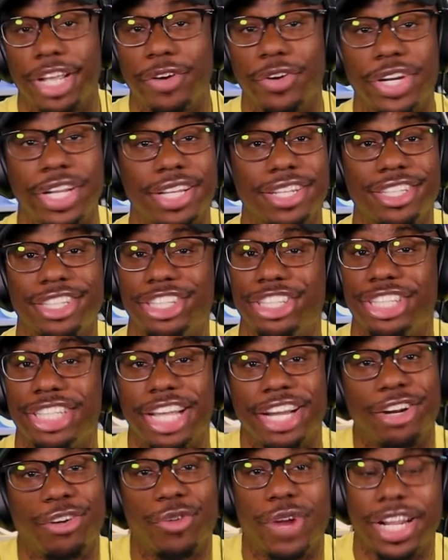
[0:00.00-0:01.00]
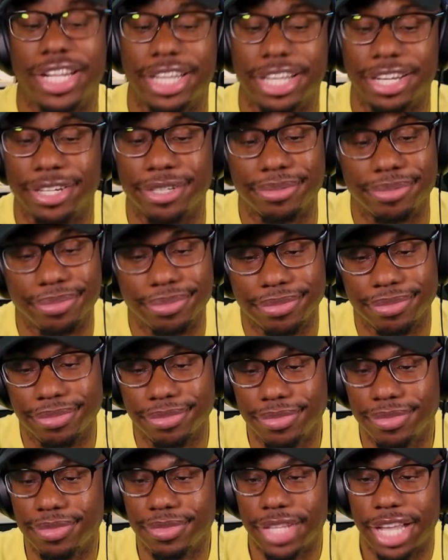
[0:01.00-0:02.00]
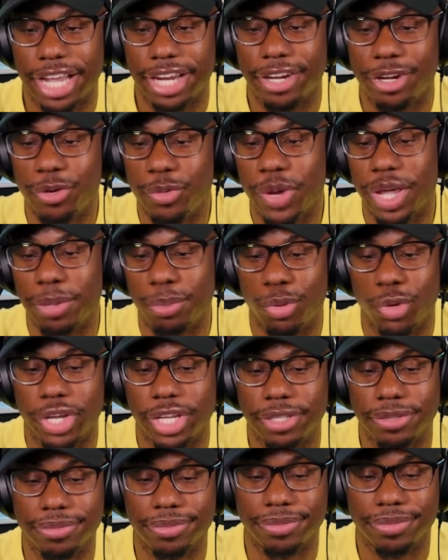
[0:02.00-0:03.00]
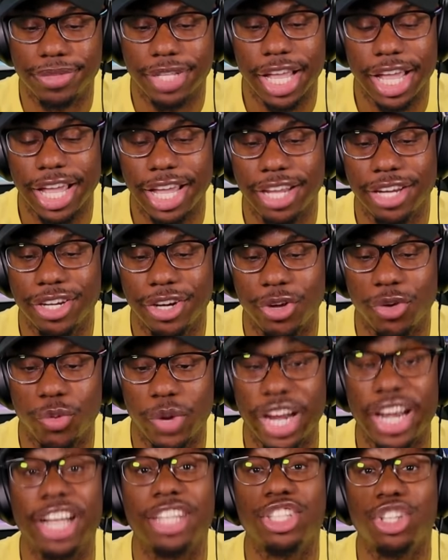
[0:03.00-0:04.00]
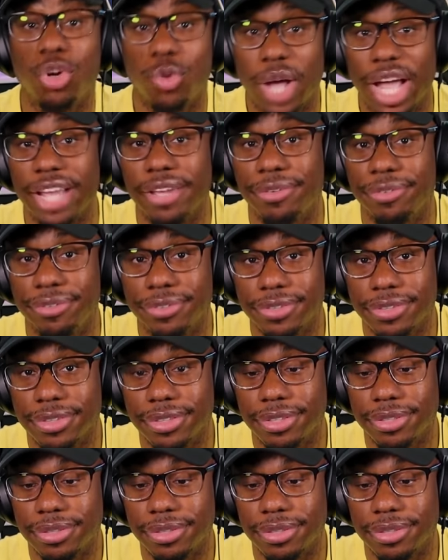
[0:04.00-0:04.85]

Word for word: There it is. She said it right there. Ain't no way, boy. Ain't no way. That's your wife?